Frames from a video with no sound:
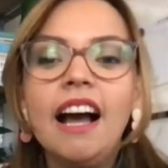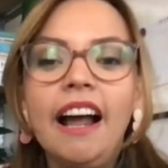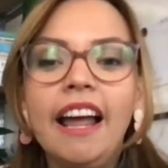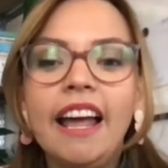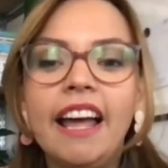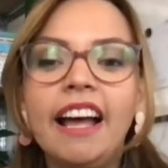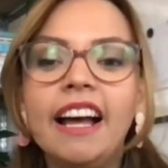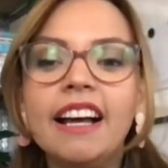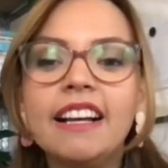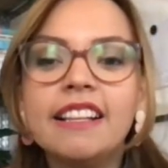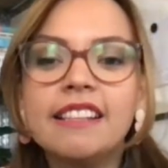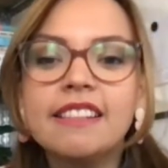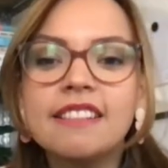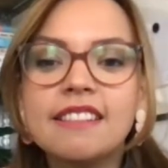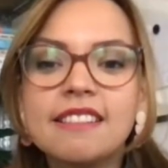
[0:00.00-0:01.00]

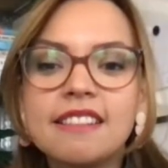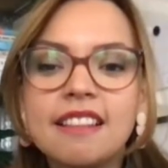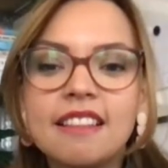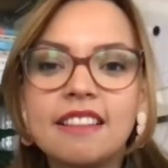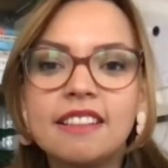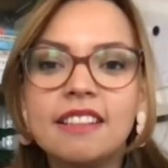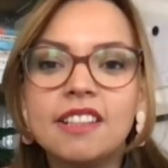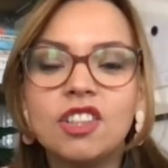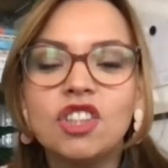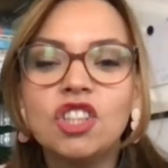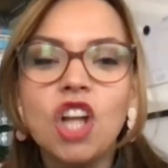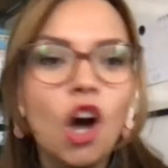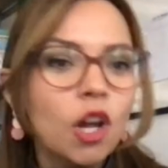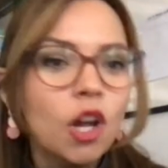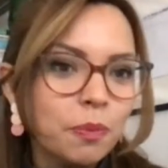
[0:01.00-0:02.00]
And the
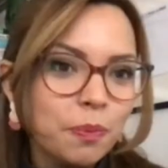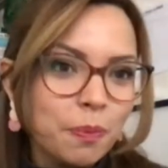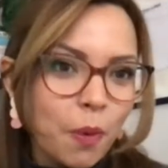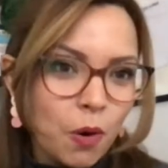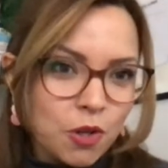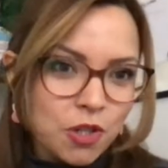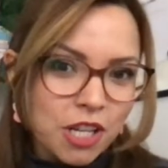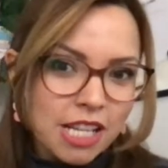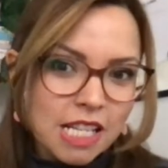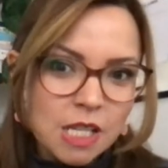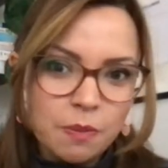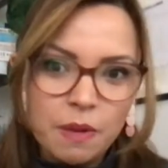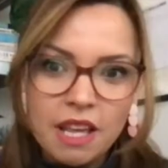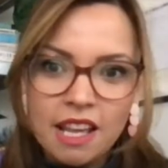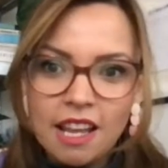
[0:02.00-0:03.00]
non-Portuguese
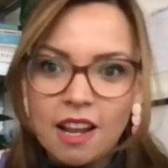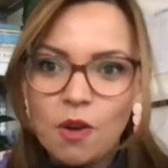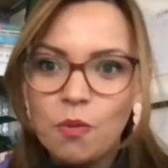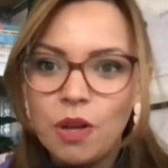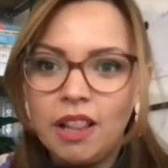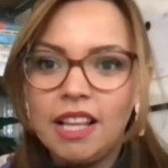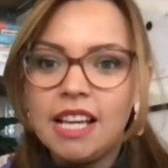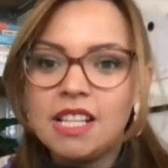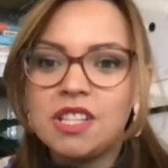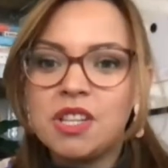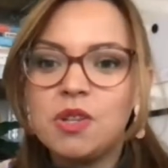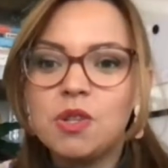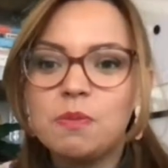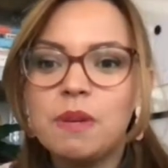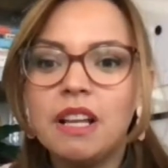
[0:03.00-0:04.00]
speaking will
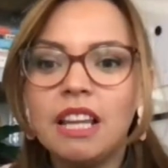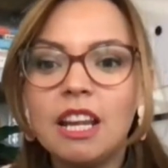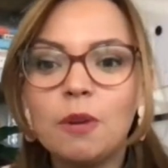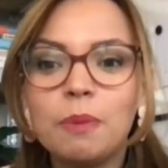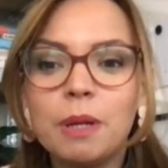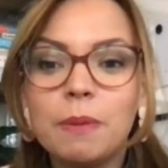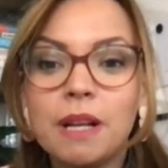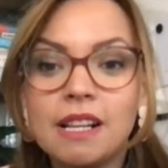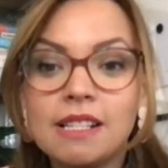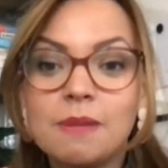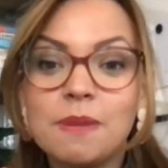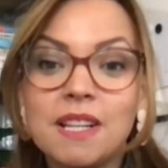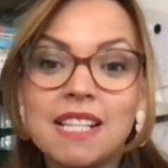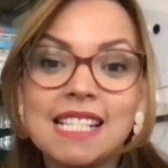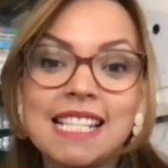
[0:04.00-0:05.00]
excuse me a little bit because
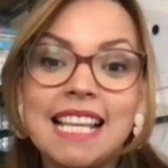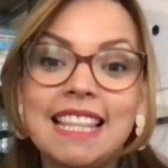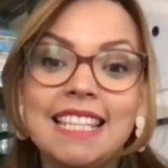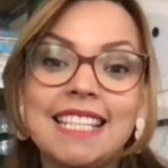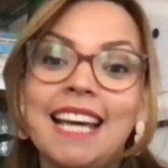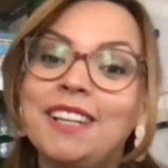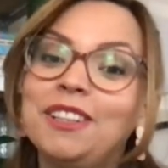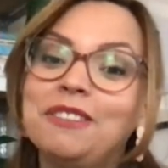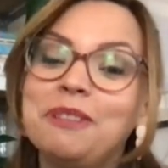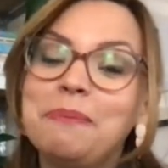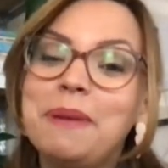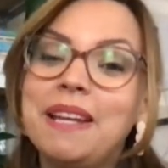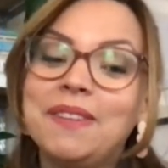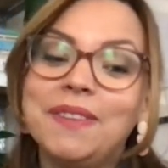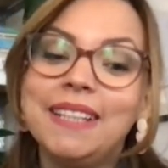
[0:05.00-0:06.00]
I'm going to say the title of the
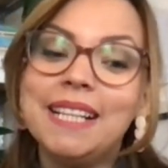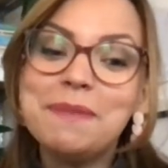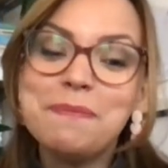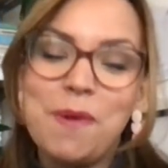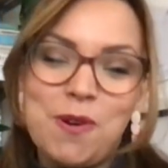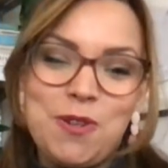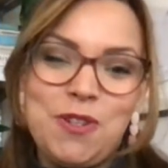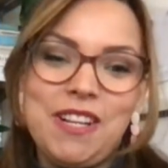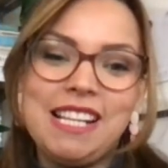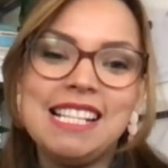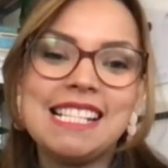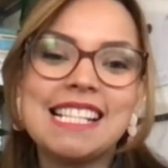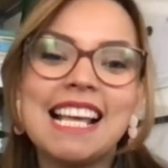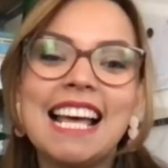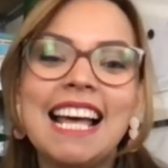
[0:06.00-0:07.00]
panel in
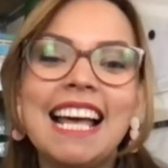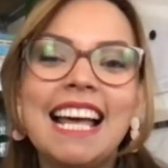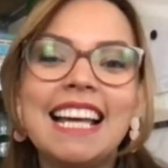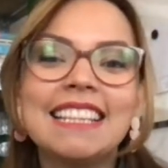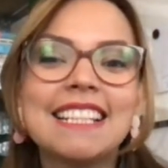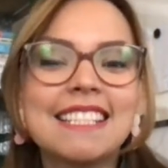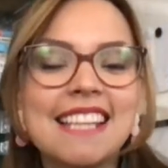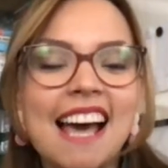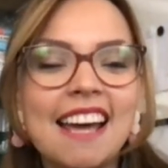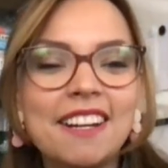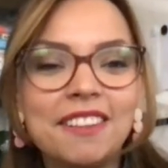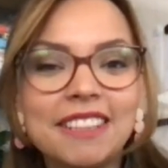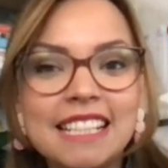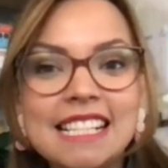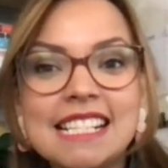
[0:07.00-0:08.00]
Portuguese. And the
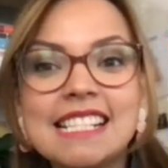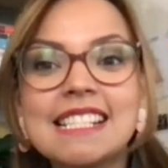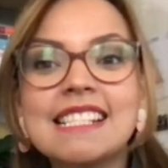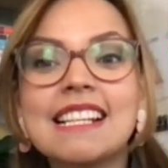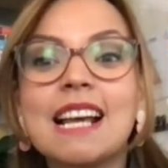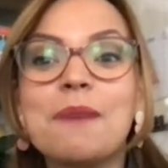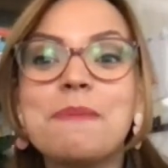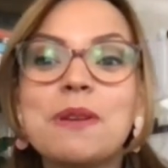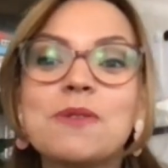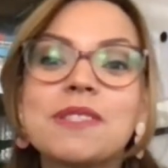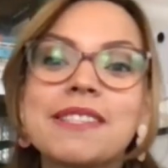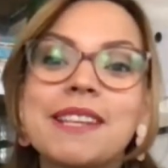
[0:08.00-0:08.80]
title is Caminhos